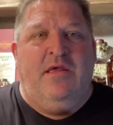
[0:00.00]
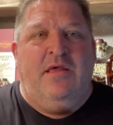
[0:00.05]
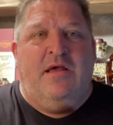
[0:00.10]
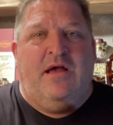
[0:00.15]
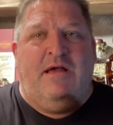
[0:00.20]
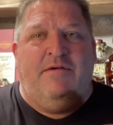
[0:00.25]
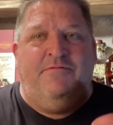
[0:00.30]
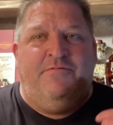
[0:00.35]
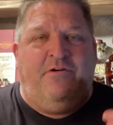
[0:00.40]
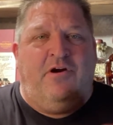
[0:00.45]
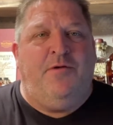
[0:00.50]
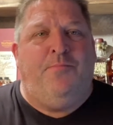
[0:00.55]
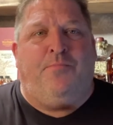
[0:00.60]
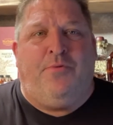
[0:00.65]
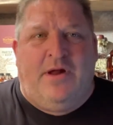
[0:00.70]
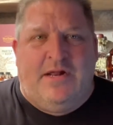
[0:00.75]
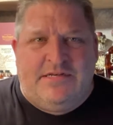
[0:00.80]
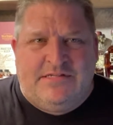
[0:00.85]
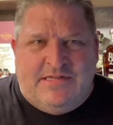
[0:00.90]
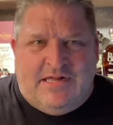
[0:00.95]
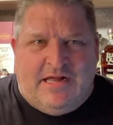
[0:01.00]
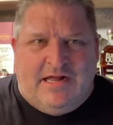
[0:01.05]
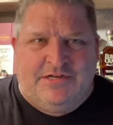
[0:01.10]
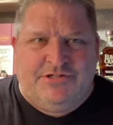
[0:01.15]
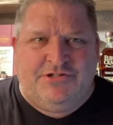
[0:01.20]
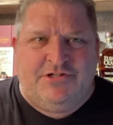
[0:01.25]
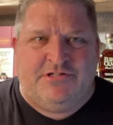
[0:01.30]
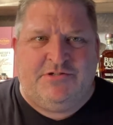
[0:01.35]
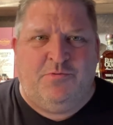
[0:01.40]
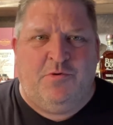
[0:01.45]
I'm very price
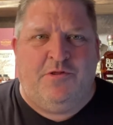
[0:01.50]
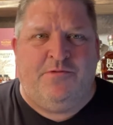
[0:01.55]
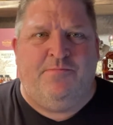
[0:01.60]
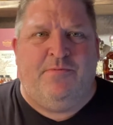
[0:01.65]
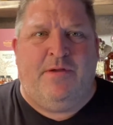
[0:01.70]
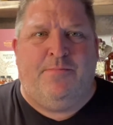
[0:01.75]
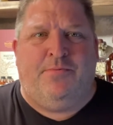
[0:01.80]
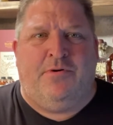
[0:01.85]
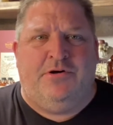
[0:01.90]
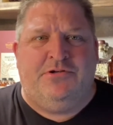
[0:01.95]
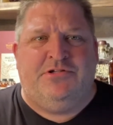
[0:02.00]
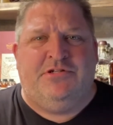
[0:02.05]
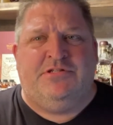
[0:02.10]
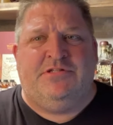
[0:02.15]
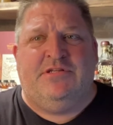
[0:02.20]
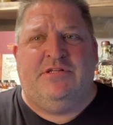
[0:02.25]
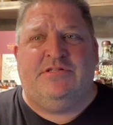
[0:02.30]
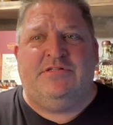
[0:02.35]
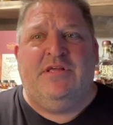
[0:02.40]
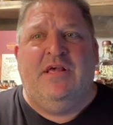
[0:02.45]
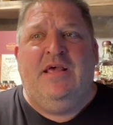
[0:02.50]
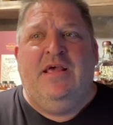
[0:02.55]
conscious with my purchases.